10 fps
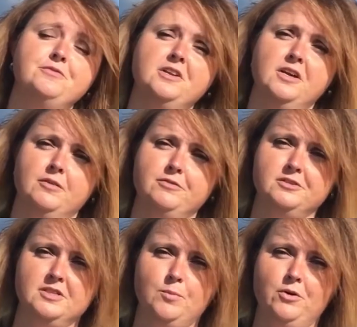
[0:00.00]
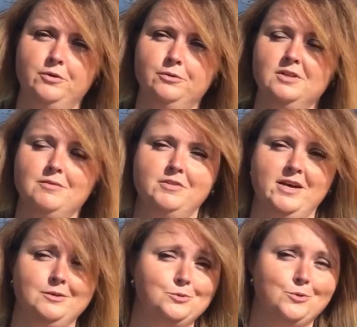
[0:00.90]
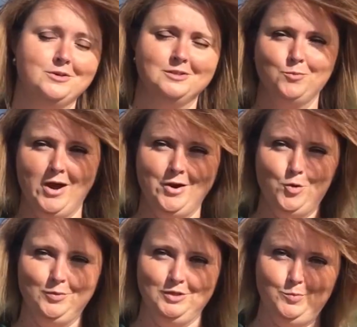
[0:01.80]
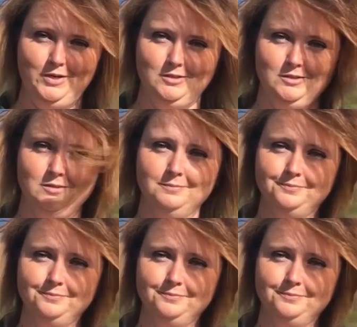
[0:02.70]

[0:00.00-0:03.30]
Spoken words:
fitting for someone who loved the outdoors and wide open spaces.